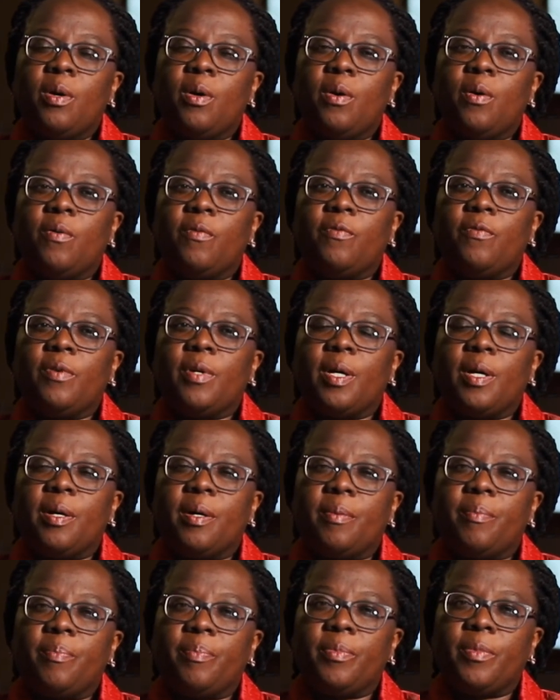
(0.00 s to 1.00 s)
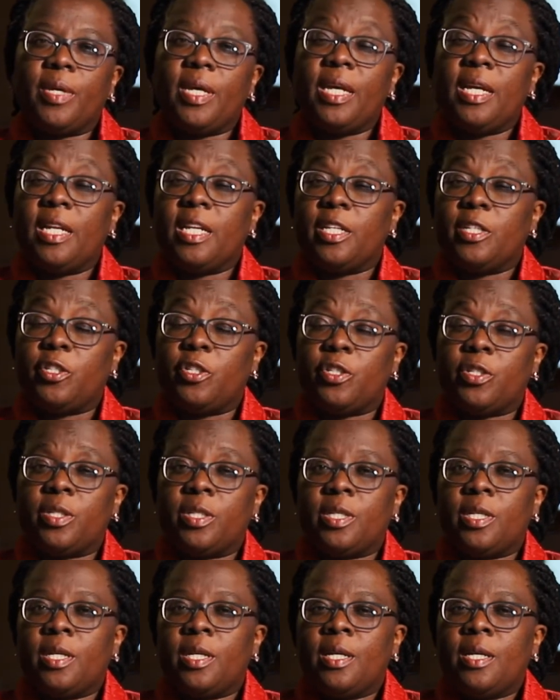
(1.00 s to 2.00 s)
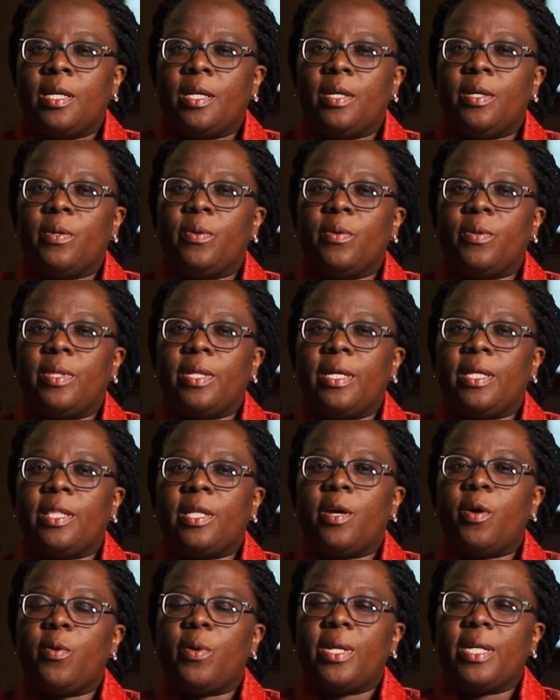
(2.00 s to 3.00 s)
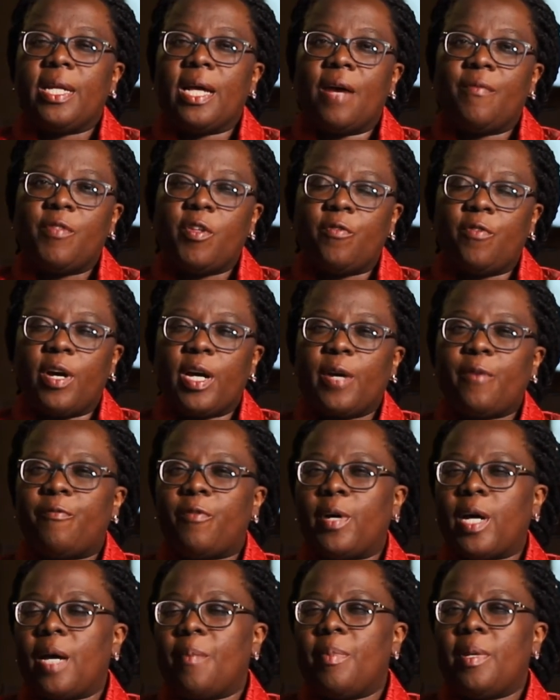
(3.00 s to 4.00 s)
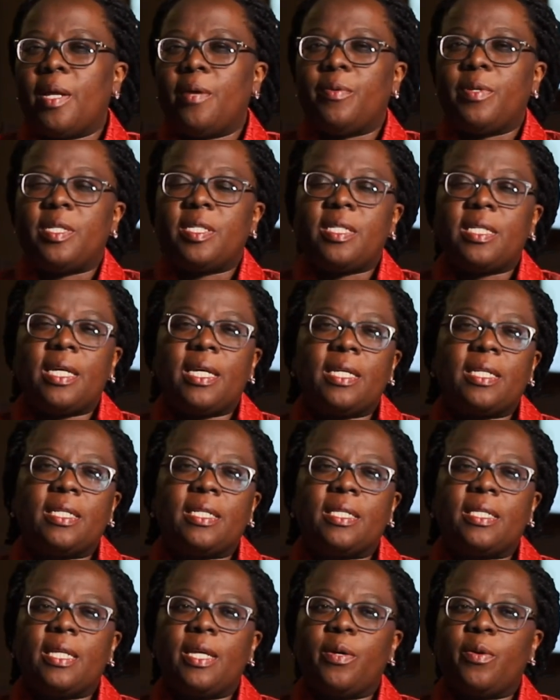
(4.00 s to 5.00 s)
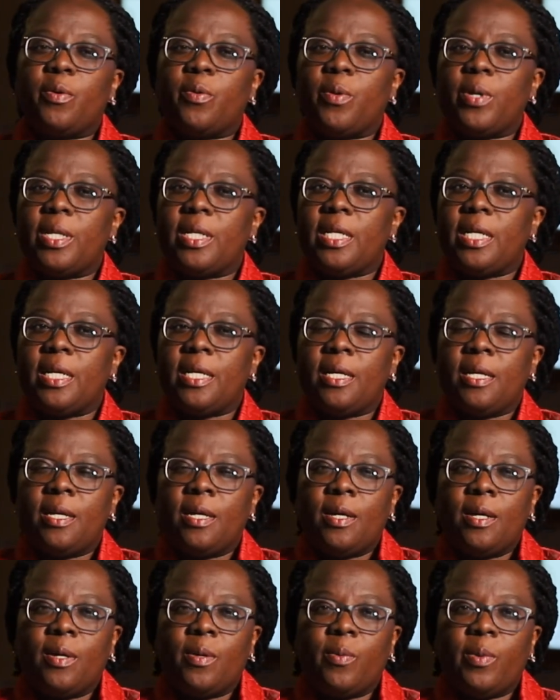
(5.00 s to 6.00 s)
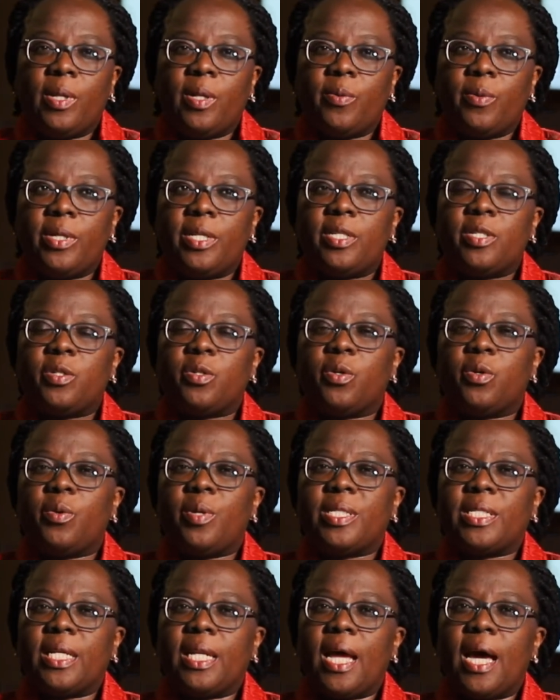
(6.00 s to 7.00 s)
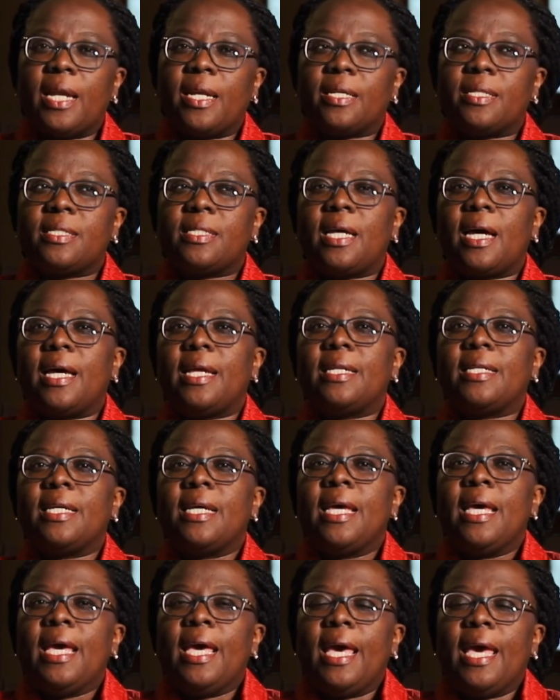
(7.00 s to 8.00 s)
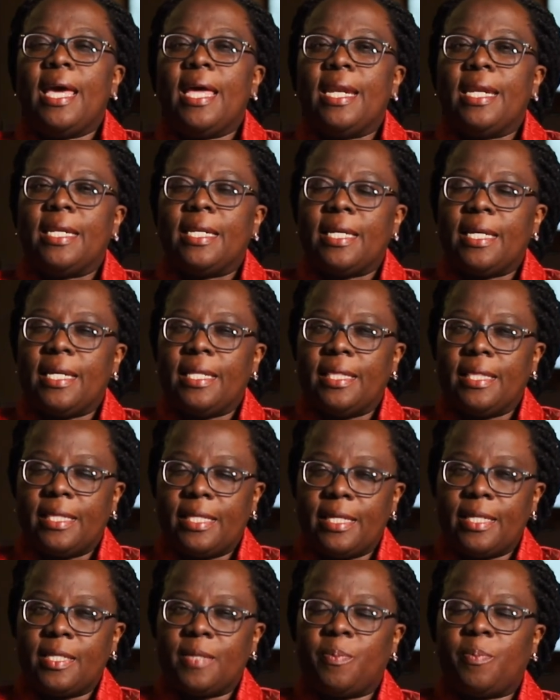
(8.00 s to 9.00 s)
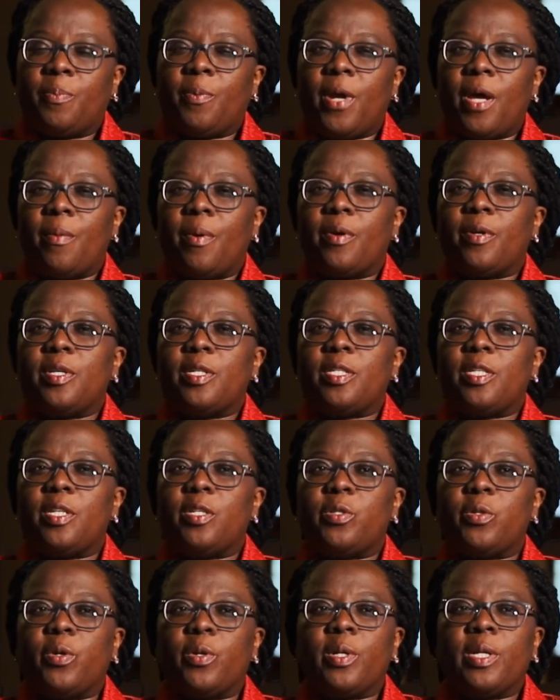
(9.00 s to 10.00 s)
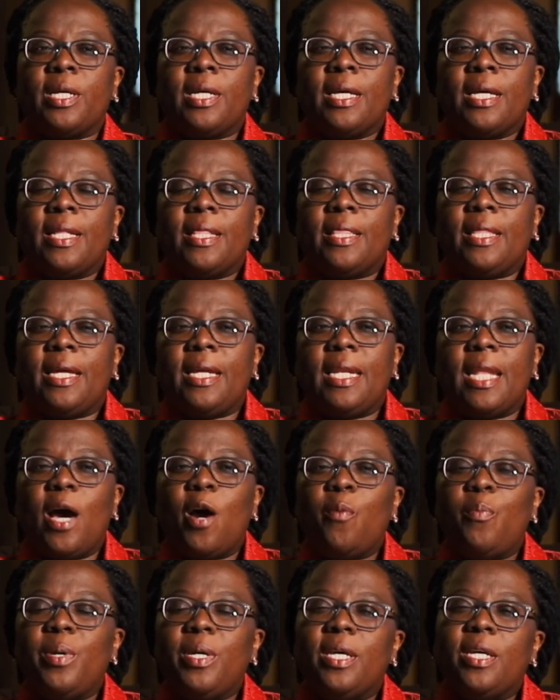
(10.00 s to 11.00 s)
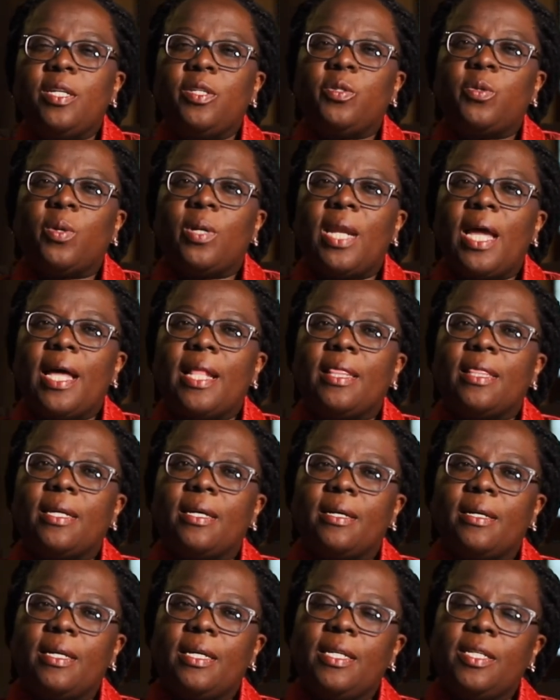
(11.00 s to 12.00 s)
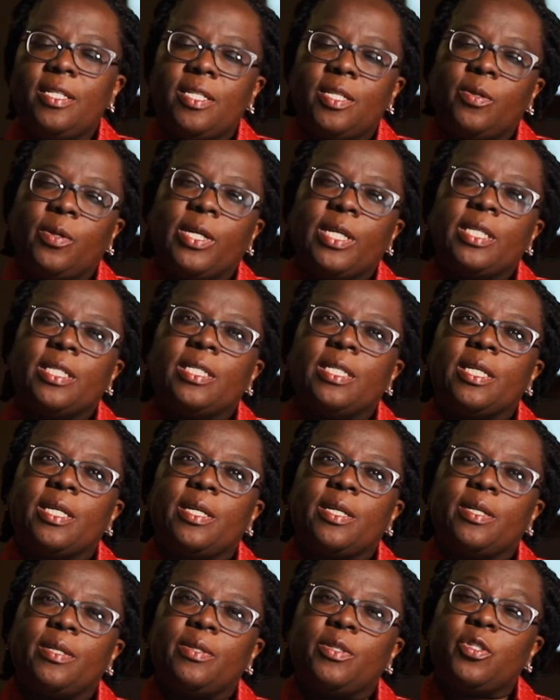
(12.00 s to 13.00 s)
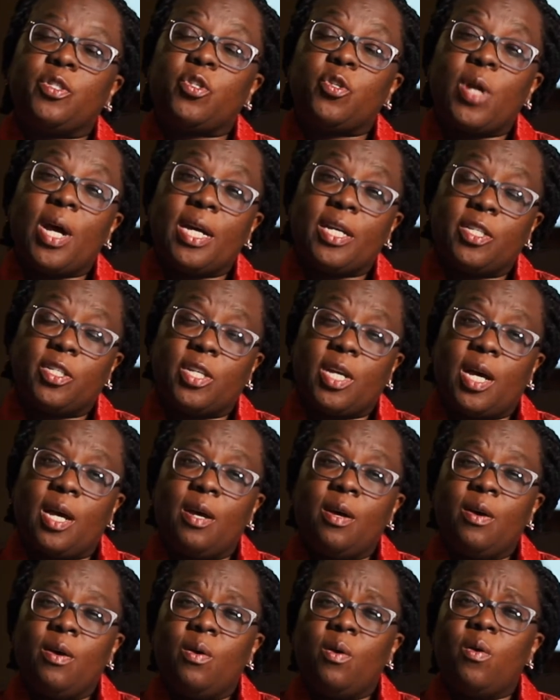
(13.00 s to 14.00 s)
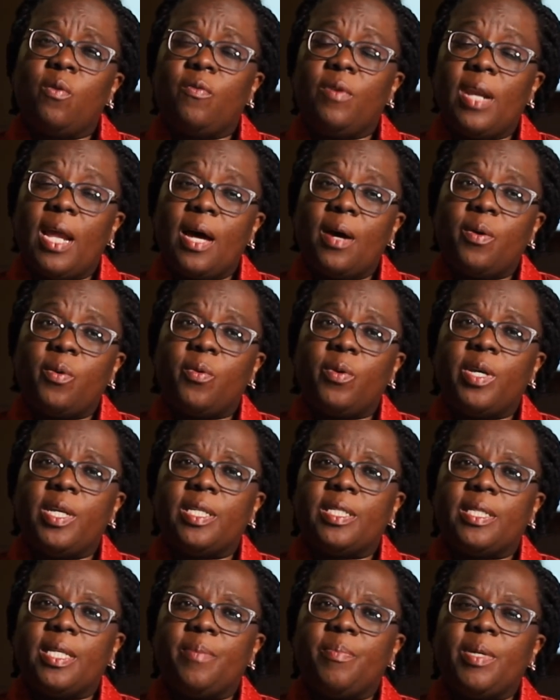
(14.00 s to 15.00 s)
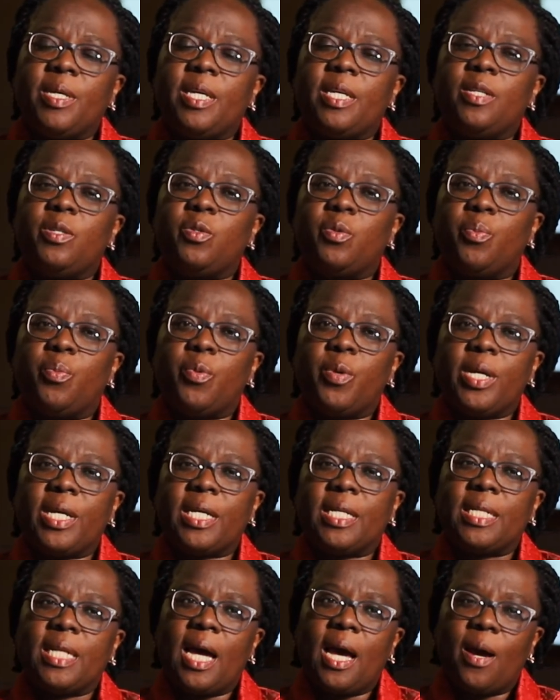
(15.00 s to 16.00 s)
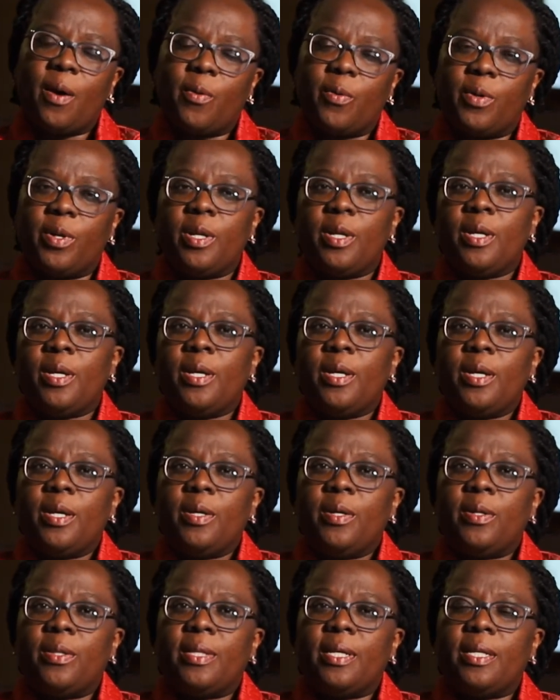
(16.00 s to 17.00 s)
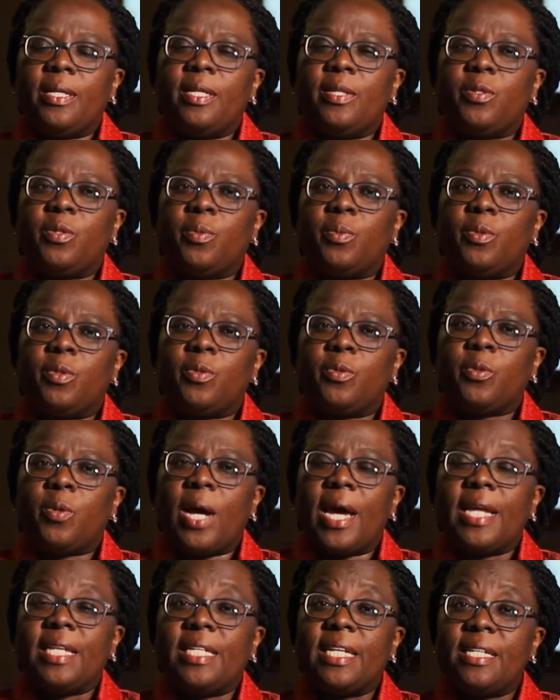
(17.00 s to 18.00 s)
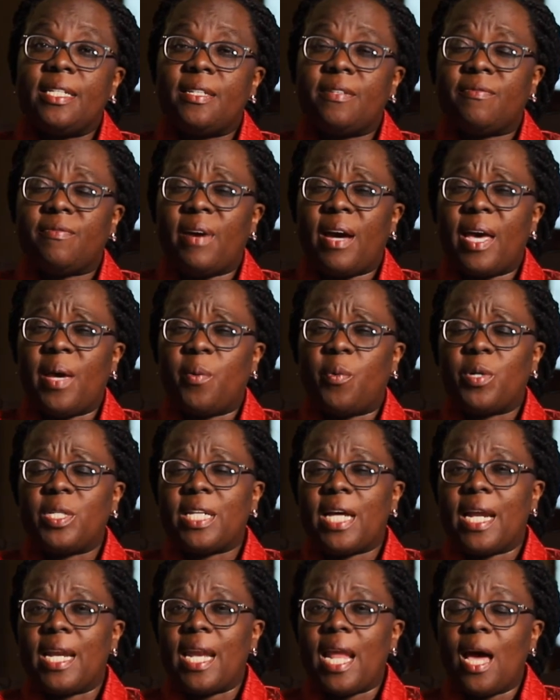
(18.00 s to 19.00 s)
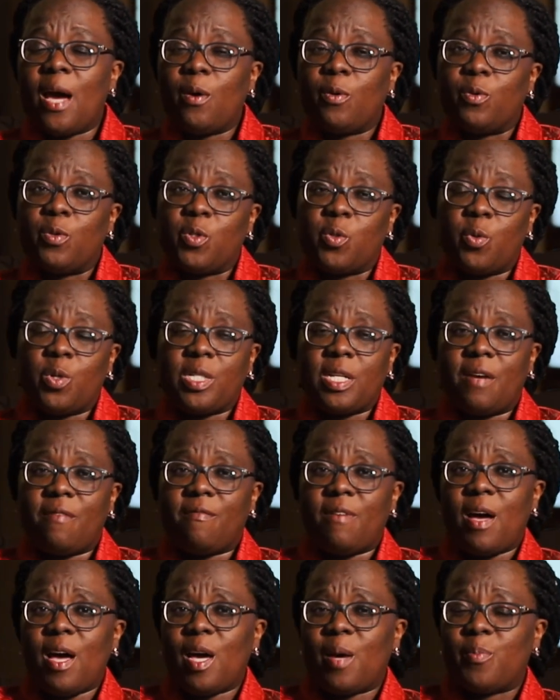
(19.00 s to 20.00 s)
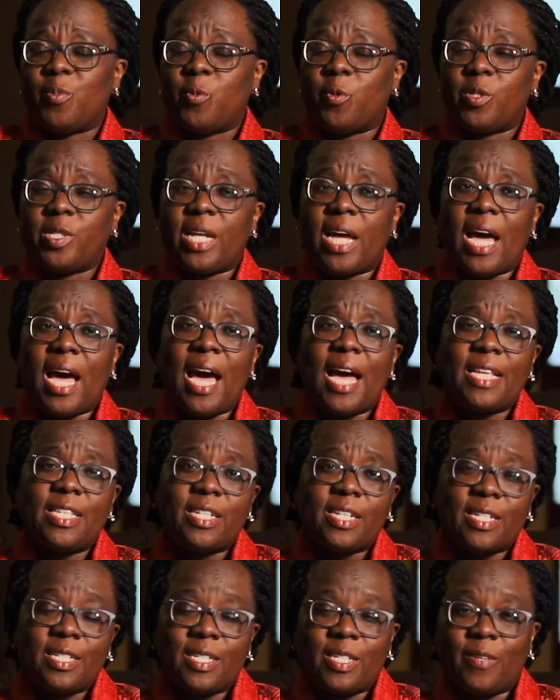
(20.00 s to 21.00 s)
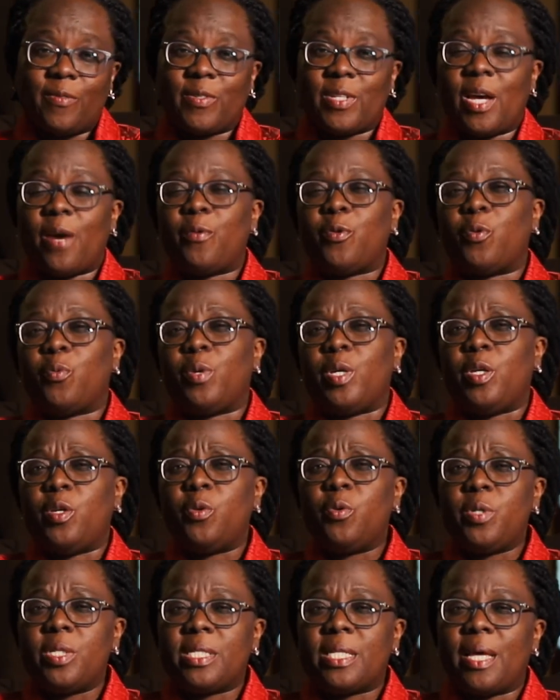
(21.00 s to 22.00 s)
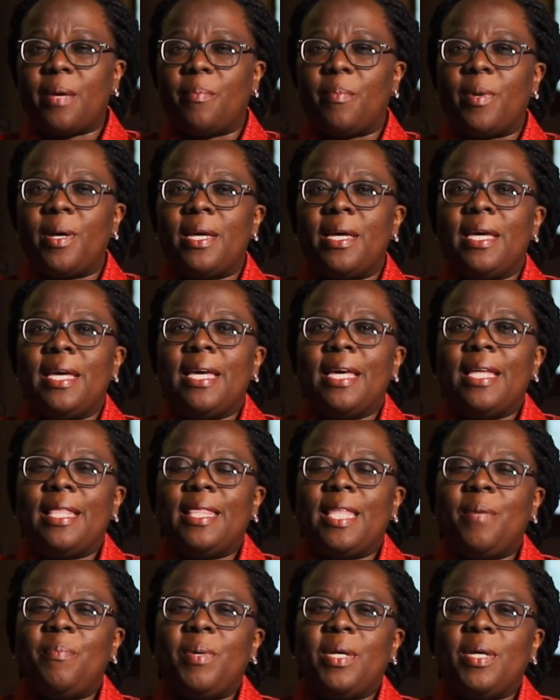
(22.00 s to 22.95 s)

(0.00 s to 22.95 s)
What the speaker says: of English. They already have the vocabulary set. They already will read stories and understand. And in this primary season, they now begin to learn the intricate structure of language. They begin to break down. They need to identify what are nouns, what are verbs, what are adjectives, how do we use them. They